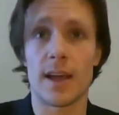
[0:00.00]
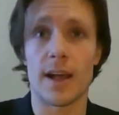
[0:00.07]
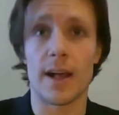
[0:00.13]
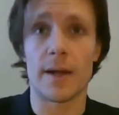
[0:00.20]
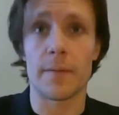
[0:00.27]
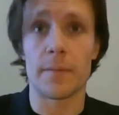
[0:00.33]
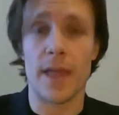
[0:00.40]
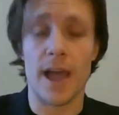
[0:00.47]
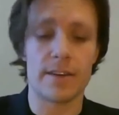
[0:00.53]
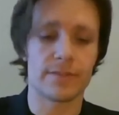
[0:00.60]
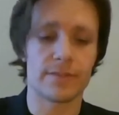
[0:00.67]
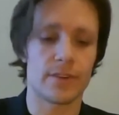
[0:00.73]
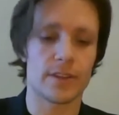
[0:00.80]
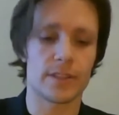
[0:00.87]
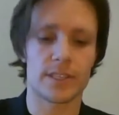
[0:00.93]
our
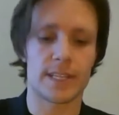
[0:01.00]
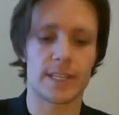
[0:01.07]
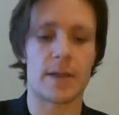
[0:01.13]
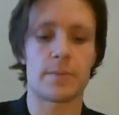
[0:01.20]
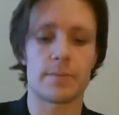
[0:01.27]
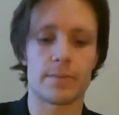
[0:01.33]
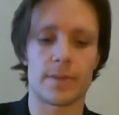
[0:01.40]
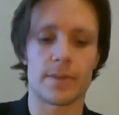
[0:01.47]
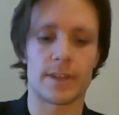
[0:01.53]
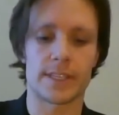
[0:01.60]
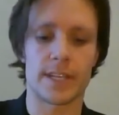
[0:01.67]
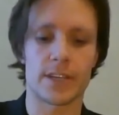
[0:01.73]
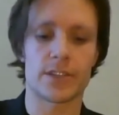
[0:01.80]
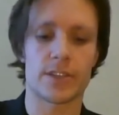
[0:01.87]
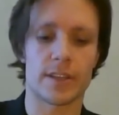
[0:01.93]
first step,
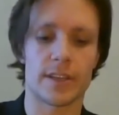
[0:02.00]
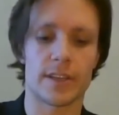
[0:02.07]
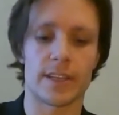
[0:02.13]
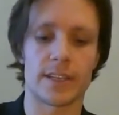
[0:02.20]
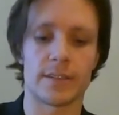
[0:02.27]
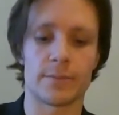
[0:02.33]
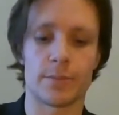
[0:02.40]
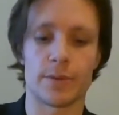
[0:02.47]
essentially,